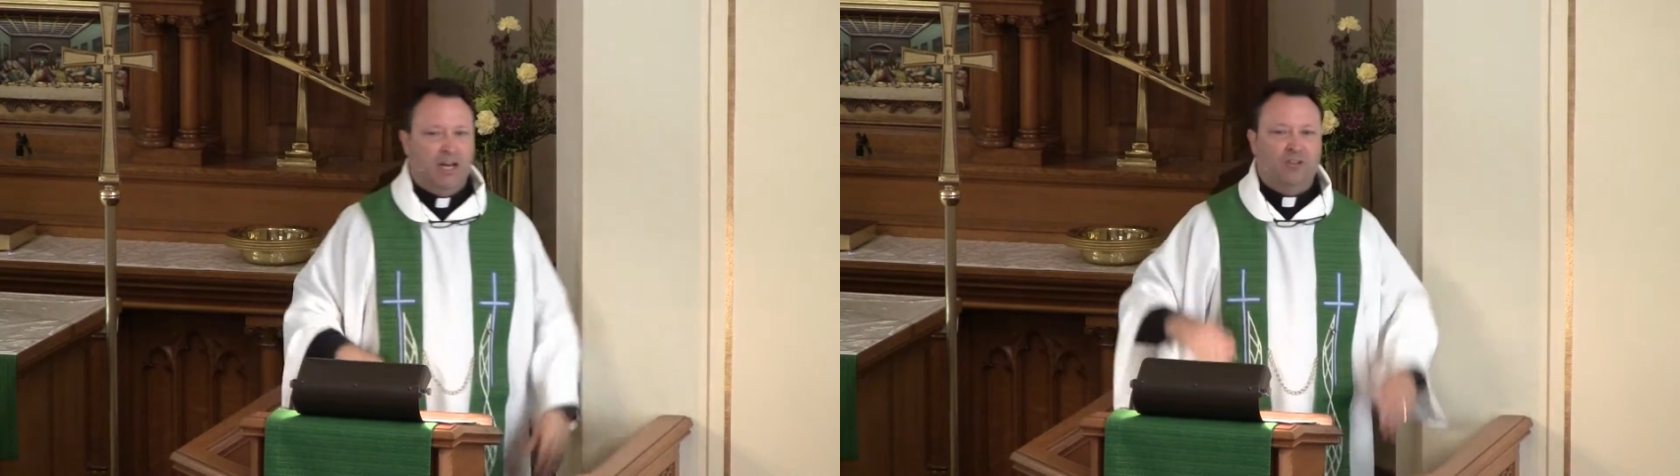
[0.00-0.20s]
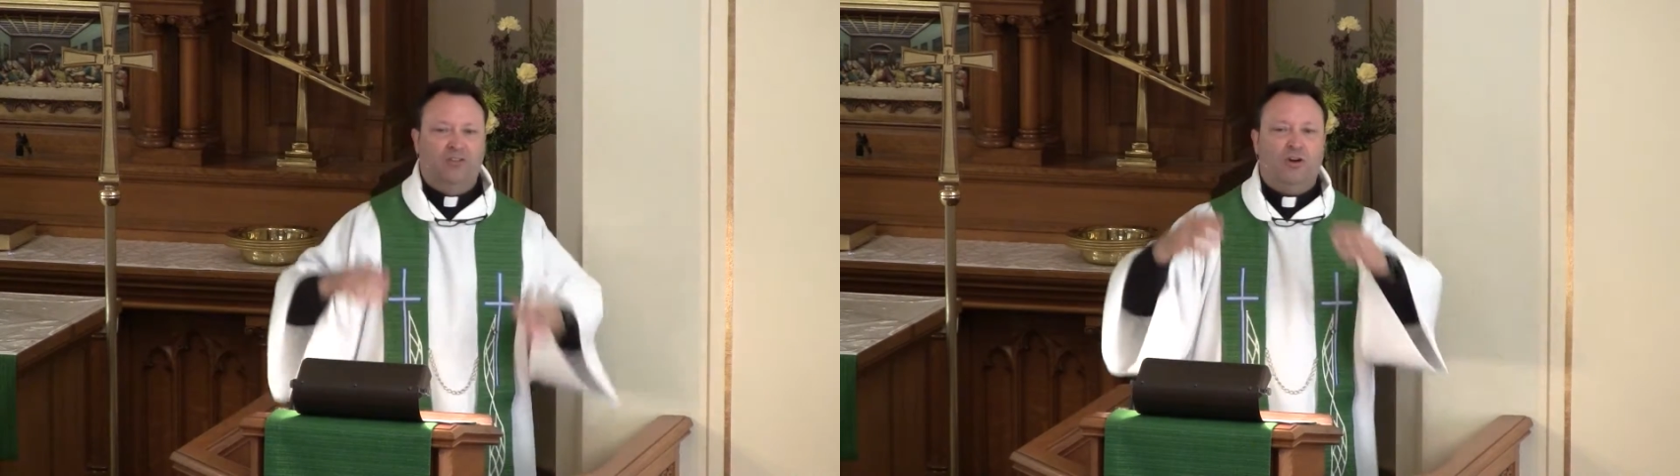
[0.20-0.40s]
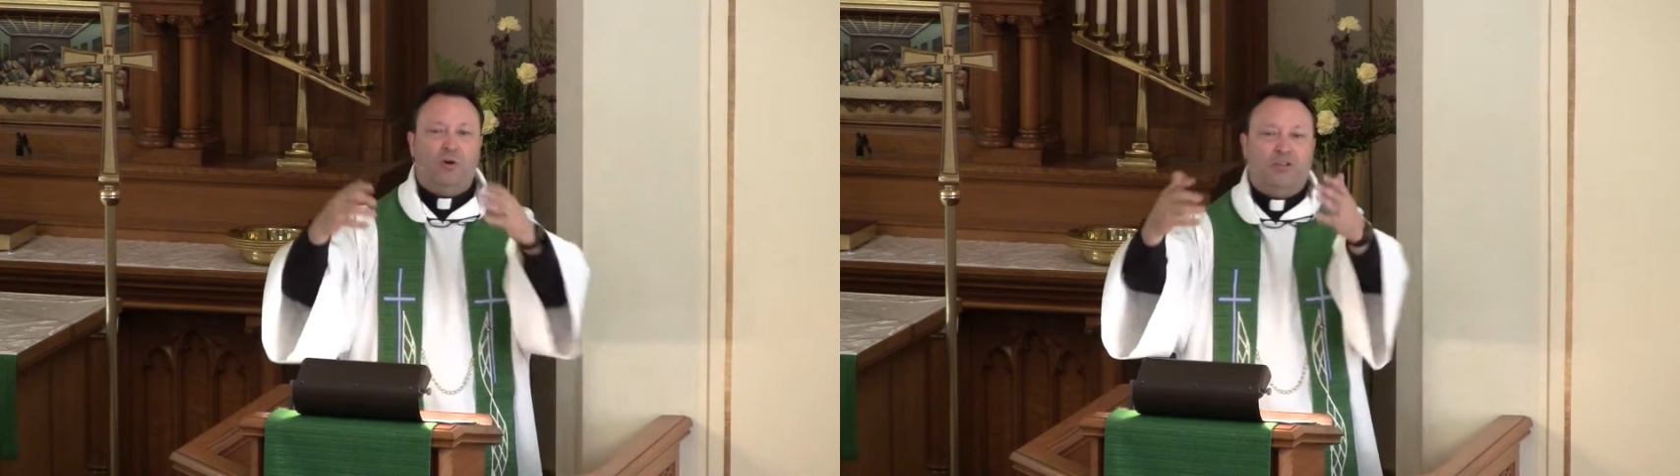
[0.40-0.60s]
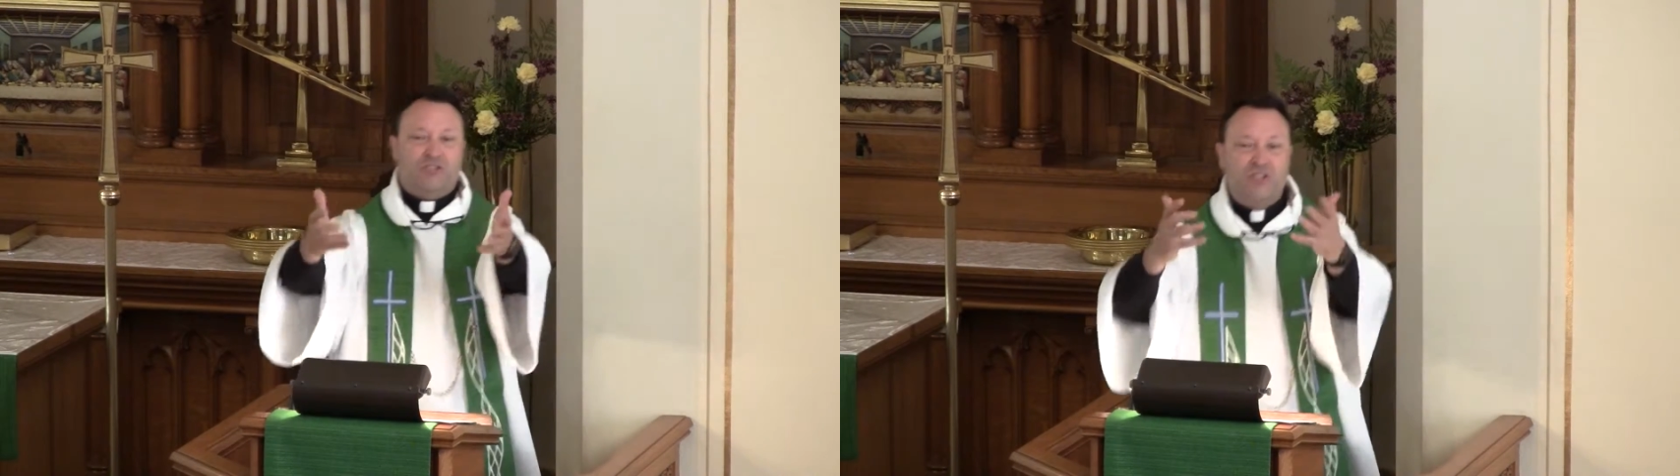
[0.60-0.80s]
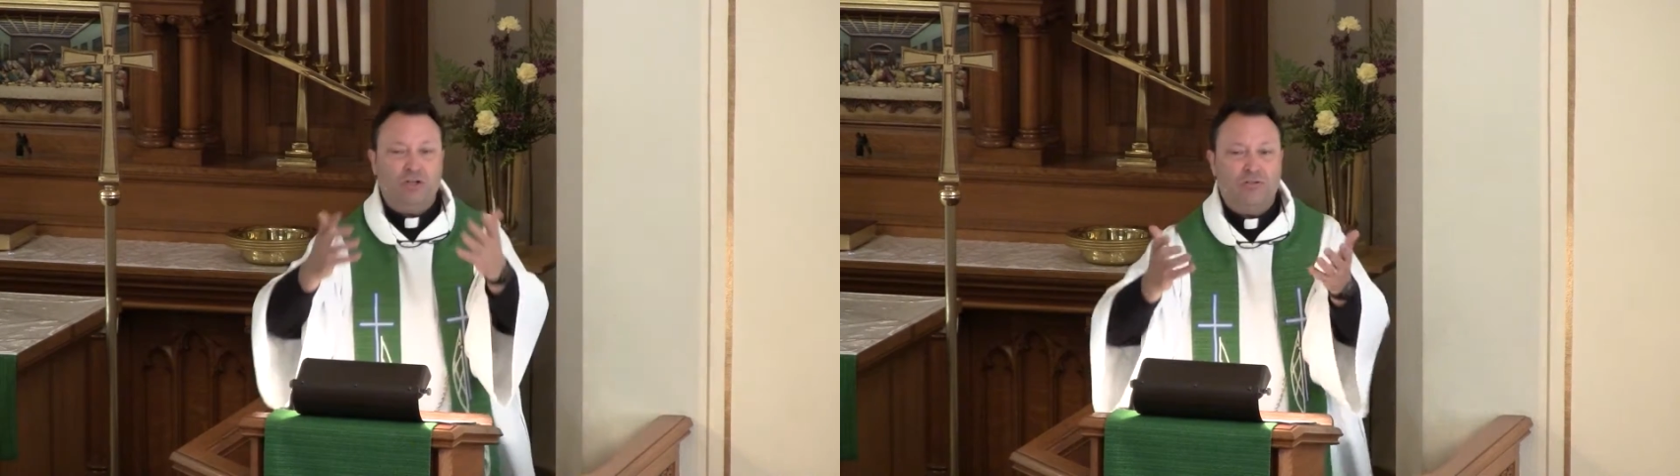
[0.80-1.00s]
And so
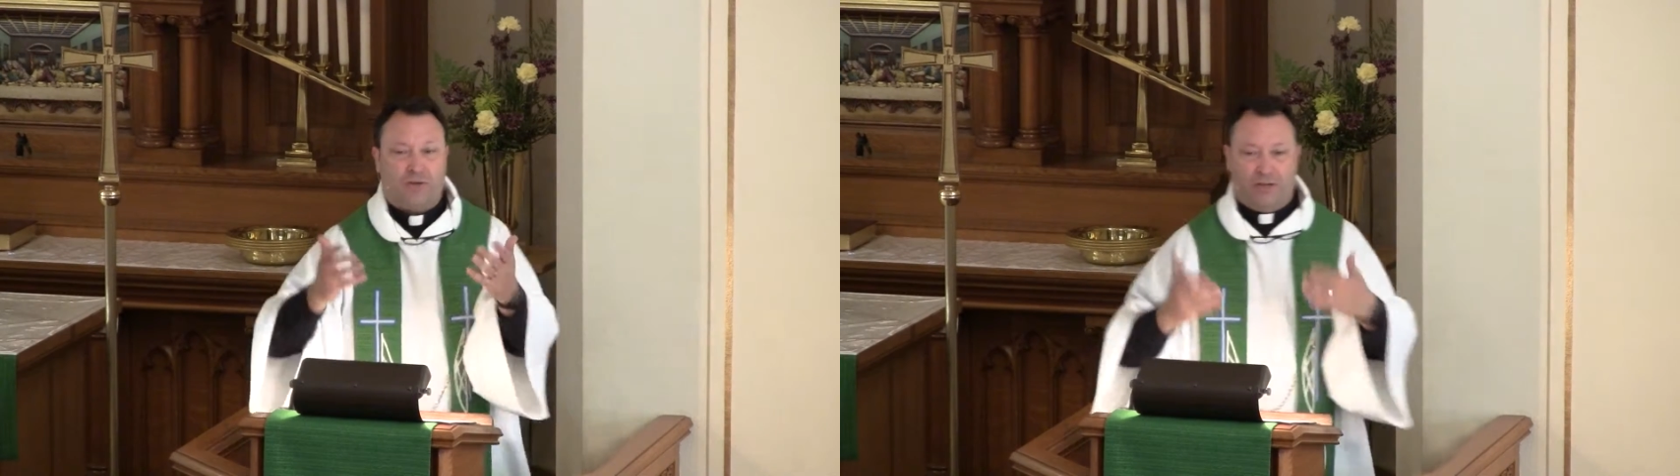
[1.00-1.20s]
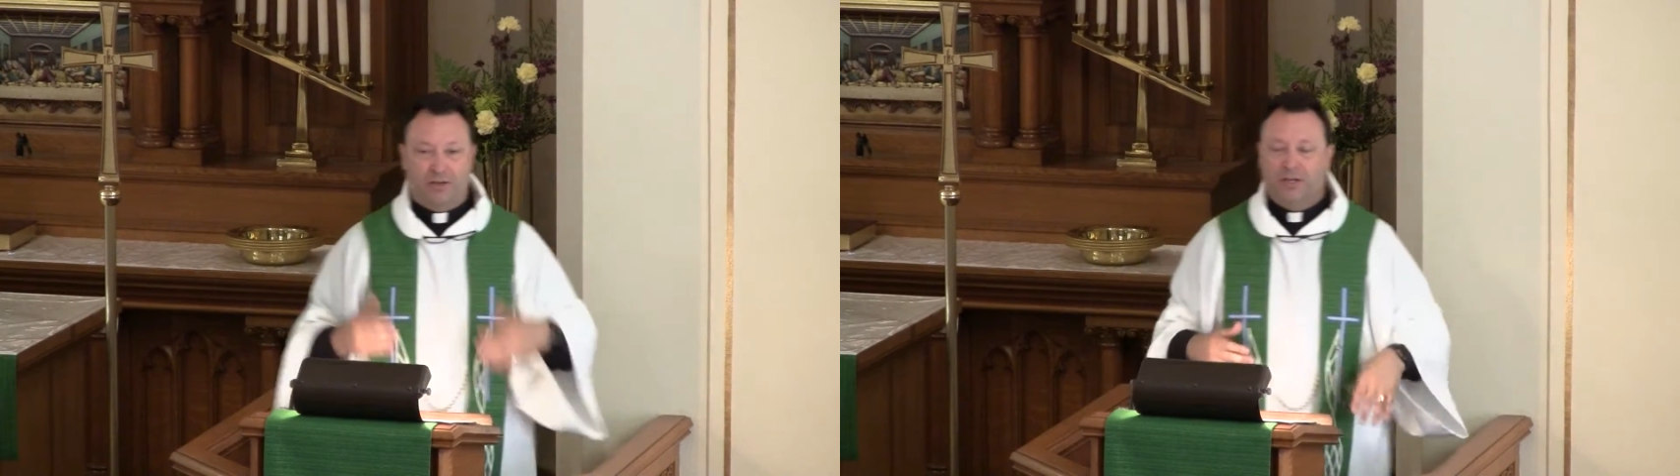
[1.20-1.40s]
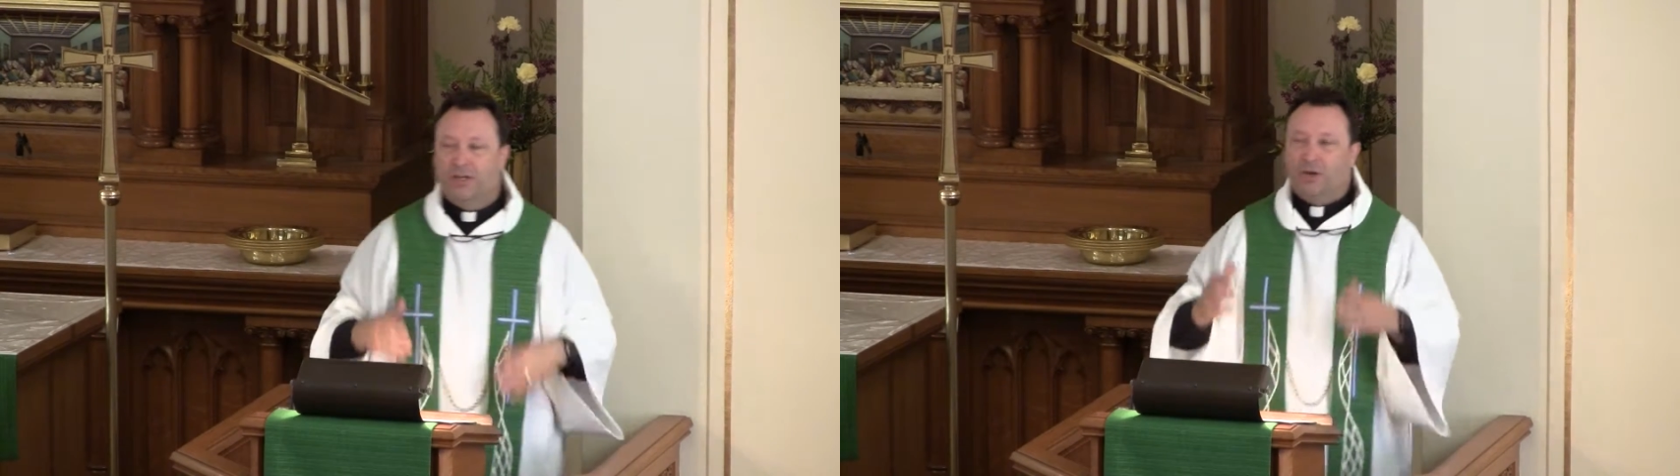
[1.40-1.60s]
as children,